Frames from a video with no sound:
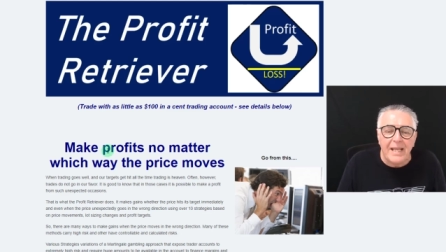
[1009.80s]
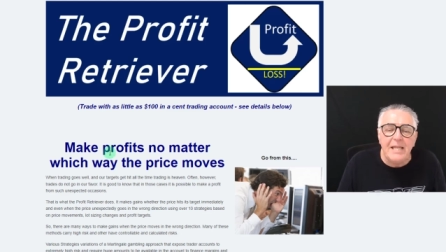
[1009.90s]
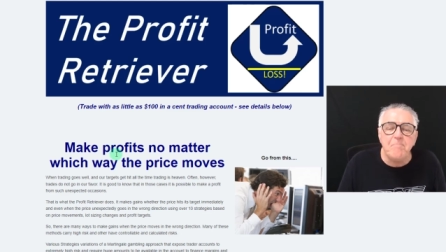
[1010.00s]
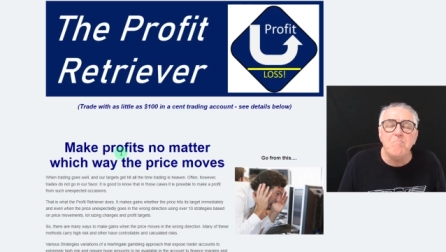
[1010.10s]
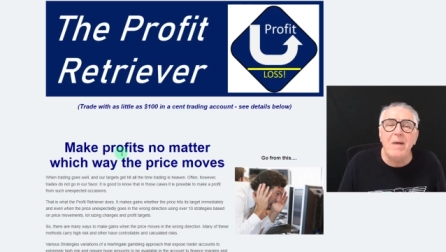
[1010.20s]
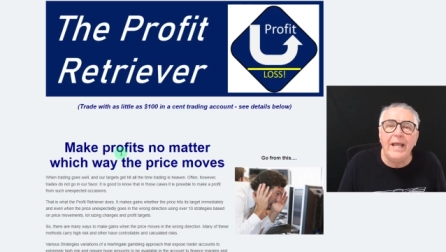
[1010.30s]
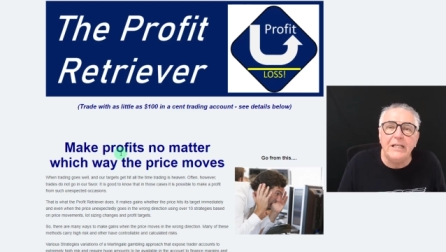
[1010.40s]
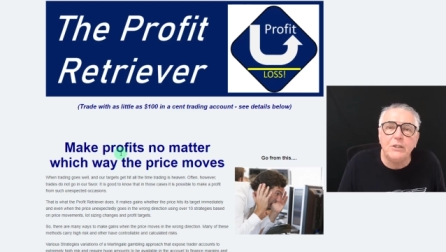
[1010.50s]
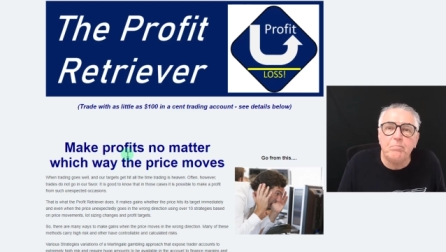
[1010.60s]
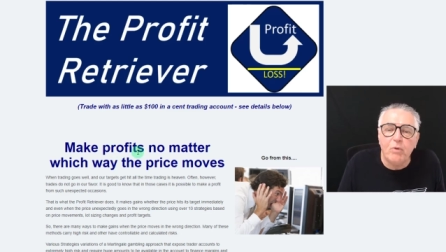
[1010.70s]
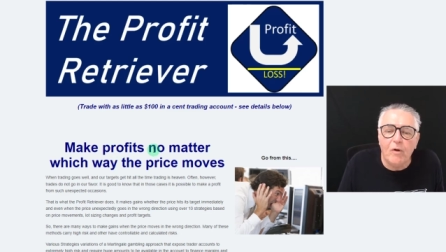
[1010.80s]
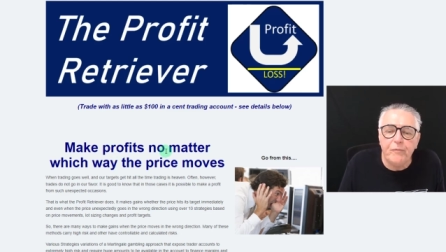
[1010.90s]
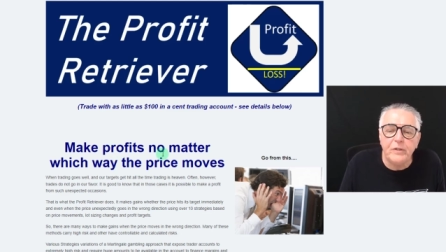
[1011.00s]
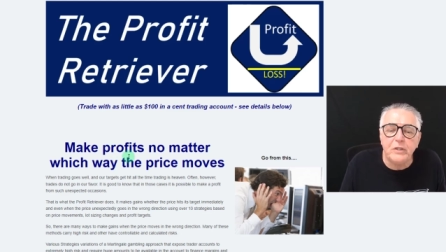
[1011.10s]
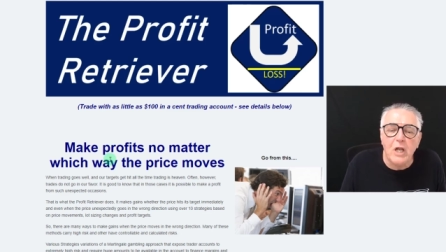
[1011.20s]
It makes
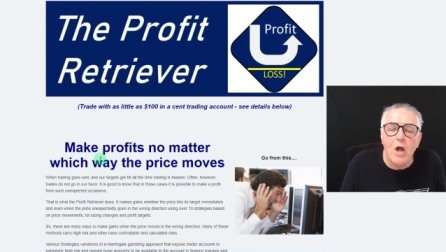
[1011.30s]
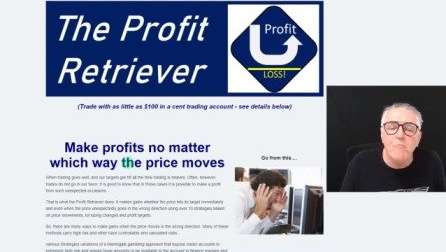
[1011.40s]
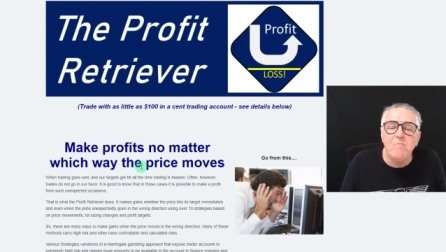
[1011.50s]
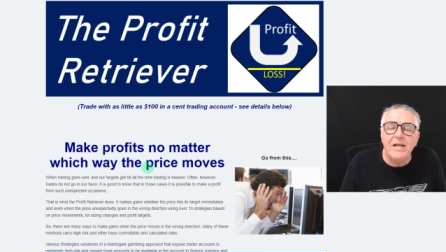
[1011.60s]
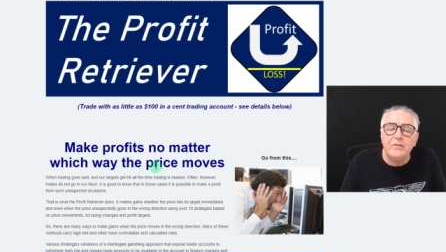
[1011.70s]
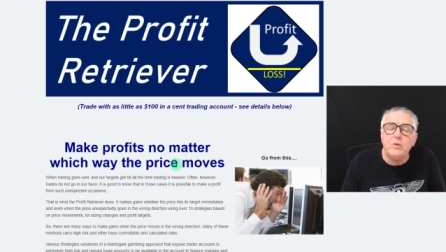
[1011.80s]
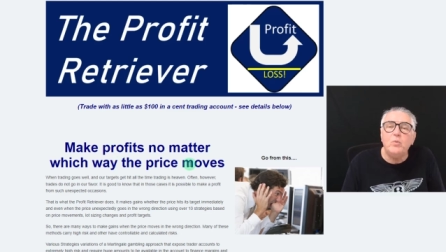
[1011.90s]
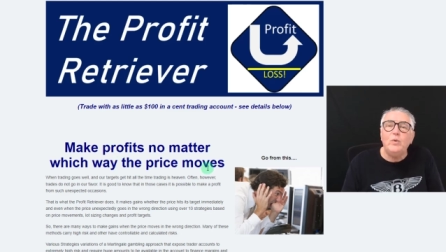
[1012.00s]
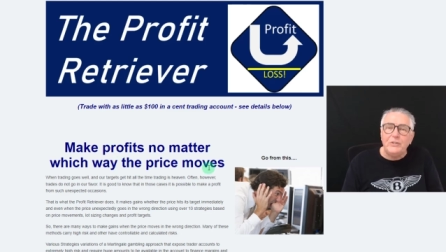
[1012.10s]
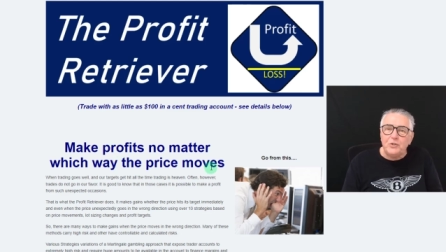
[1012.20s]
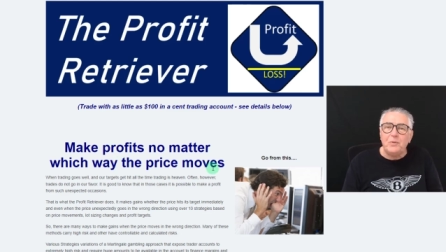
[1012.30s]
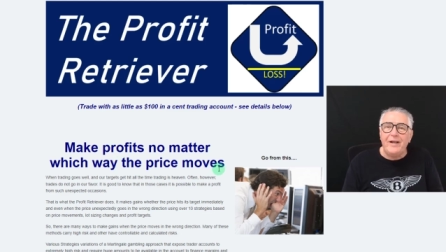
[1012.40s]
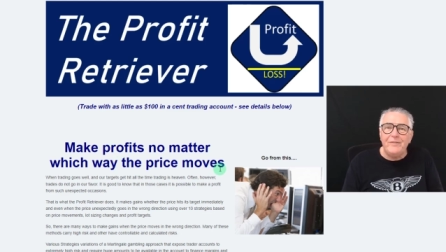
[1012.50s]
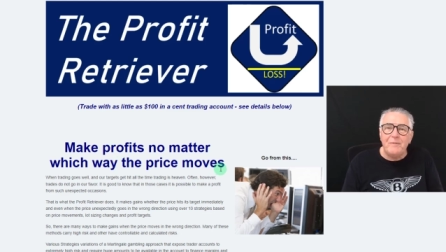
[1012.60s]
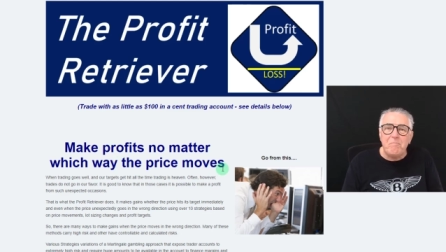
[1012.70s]
profit no matter which
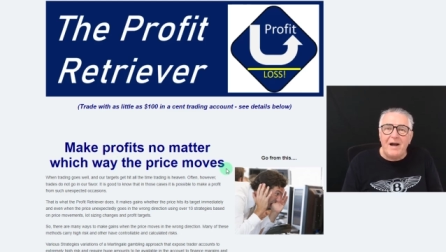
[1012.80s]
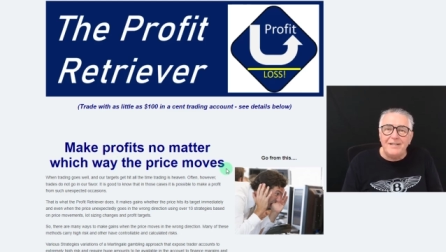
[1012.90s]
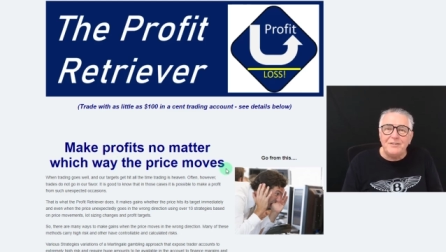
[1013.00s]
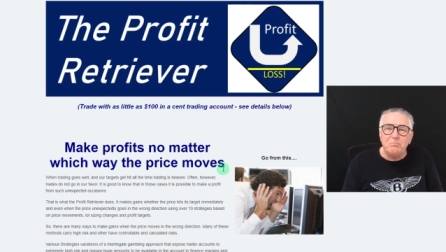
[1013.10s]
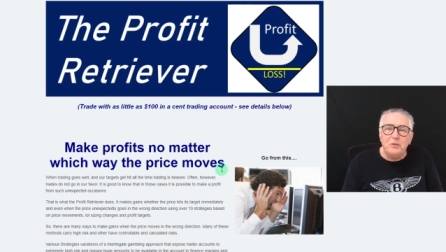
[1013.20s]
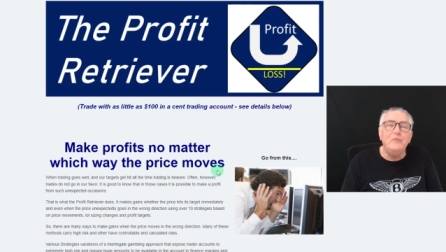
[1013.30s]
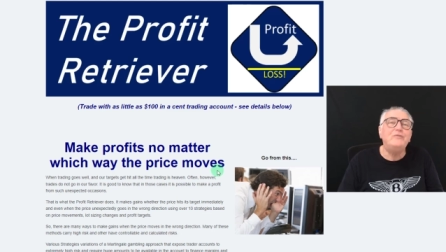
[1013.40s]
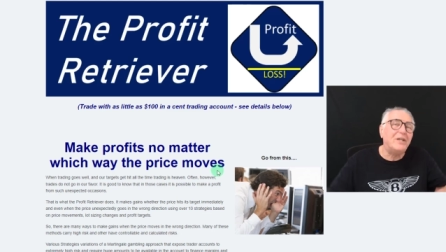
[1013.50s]
way the price moves,